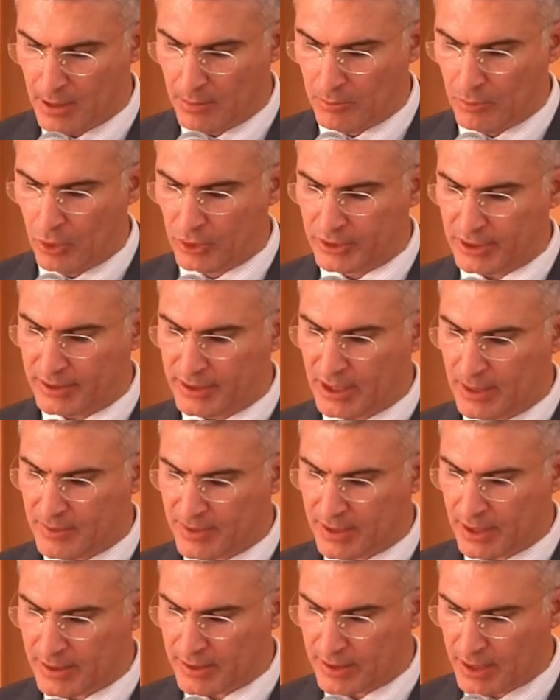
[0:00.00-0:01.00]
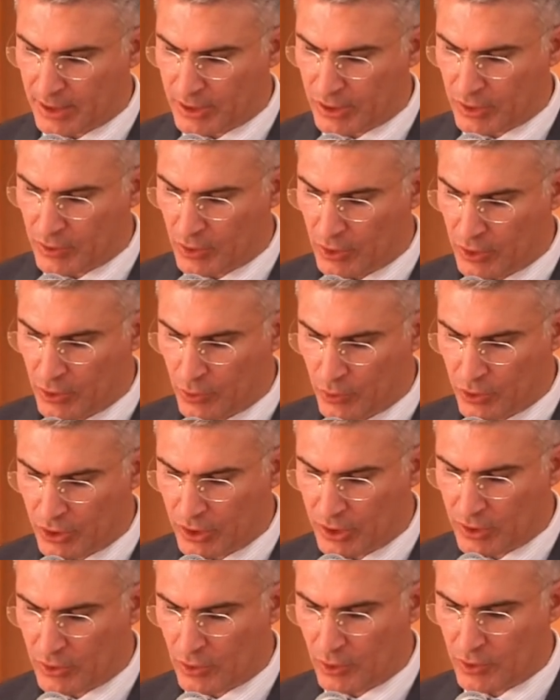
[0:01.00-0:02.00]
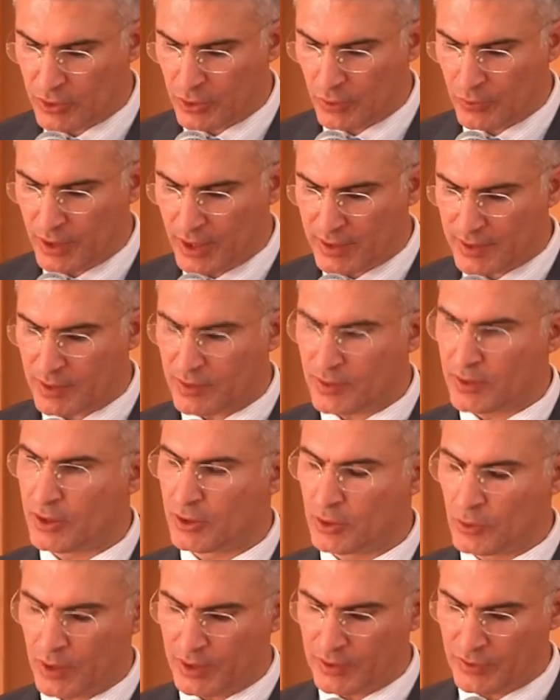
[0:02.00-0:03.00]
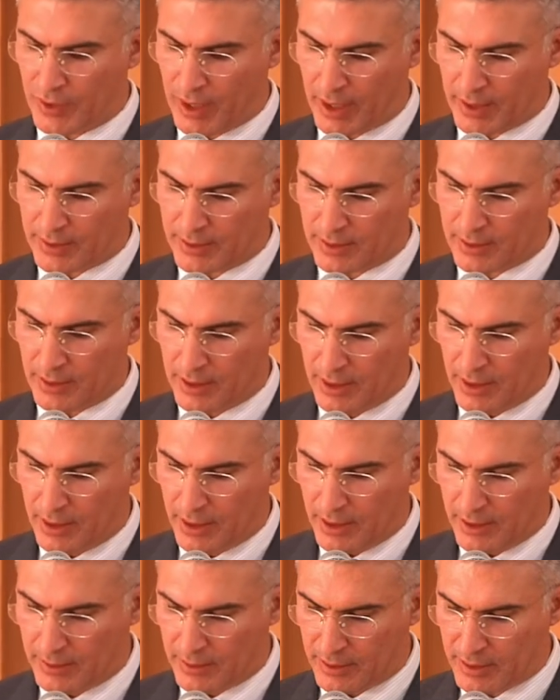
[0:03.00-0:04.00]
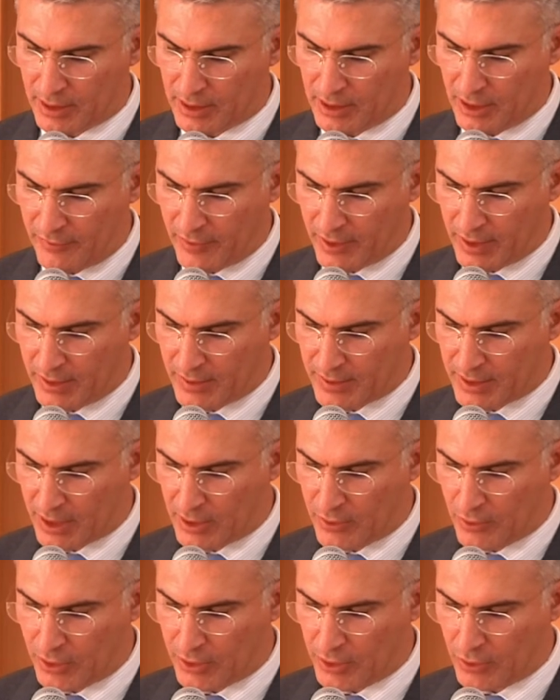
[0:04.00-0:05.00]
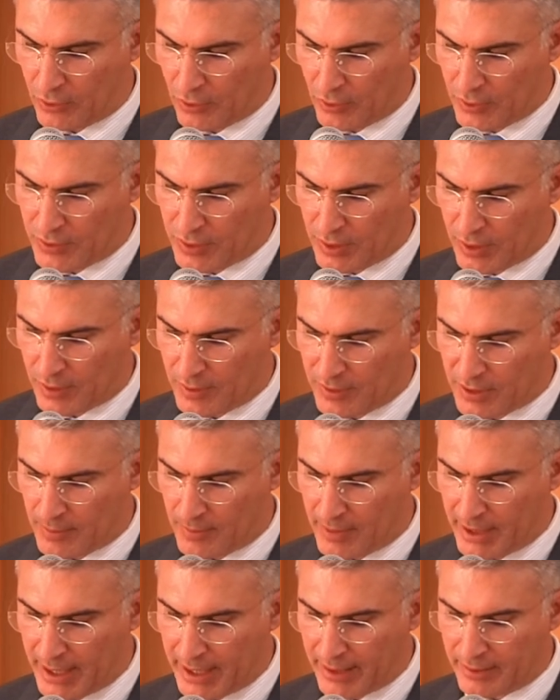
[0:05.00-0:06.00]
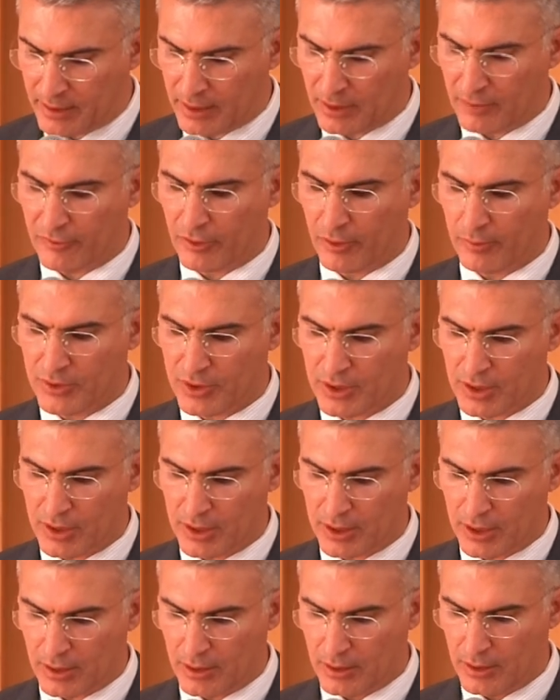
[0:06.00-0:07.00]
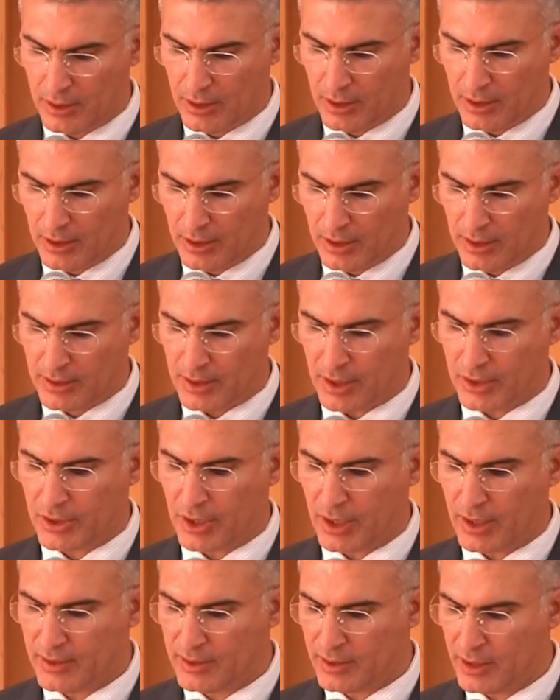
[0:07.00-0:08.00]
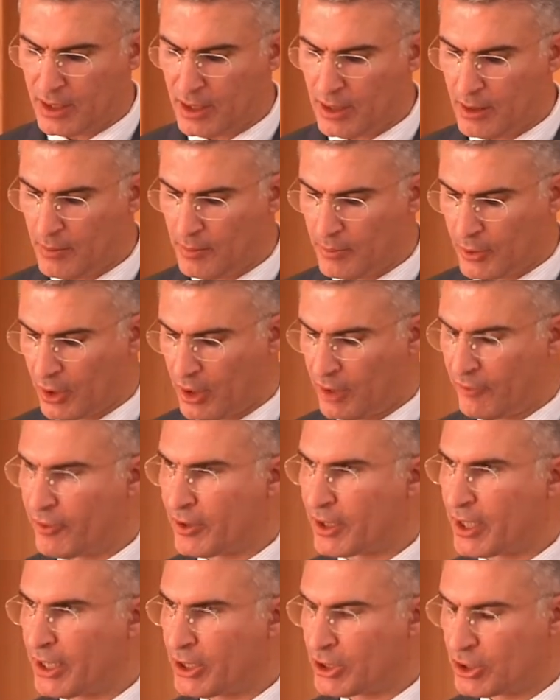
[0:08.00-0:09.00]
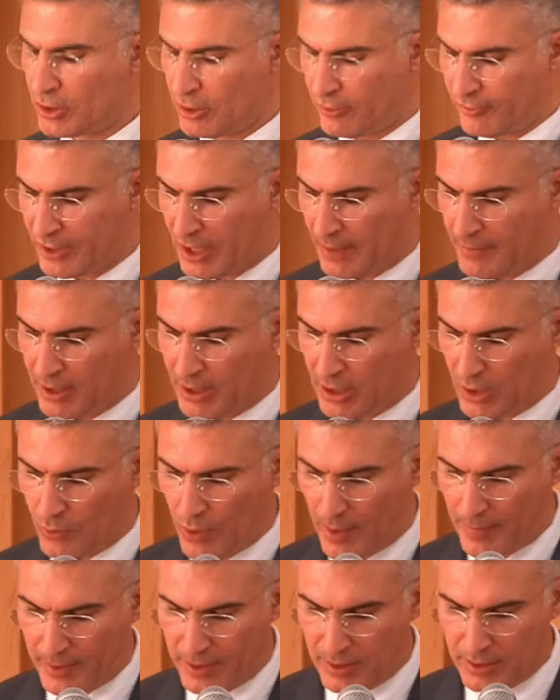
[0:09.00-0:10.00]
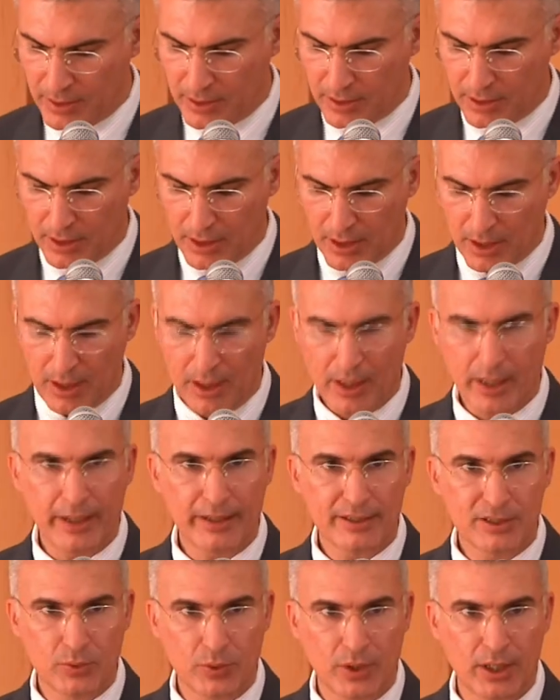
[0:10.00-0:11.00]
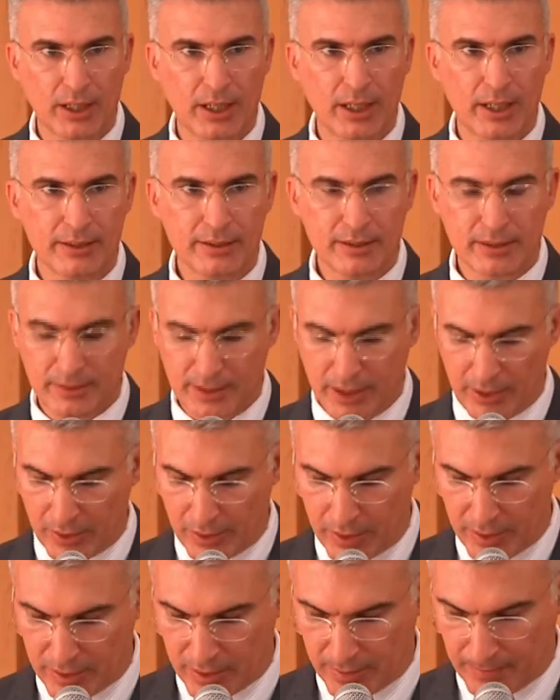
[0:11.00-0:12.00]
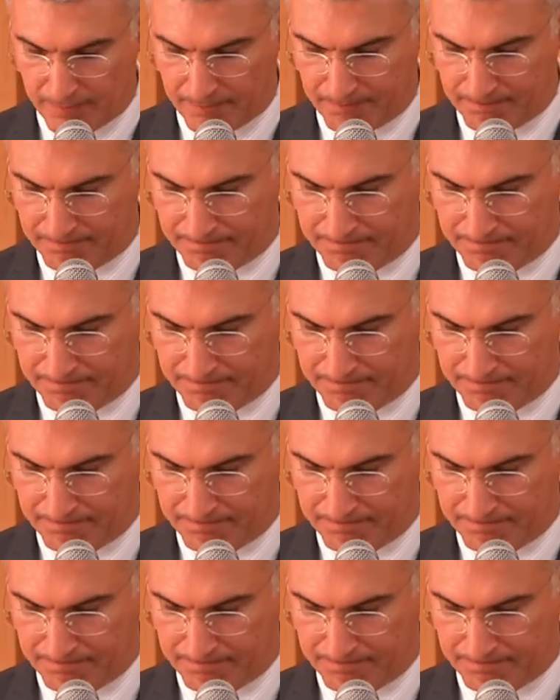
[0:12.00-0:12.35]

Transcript: Malta deems that such a solution is also necessary to address the significant security concerns emanating from Syria, such as the proliferation of chemical weapons as well as terrorism.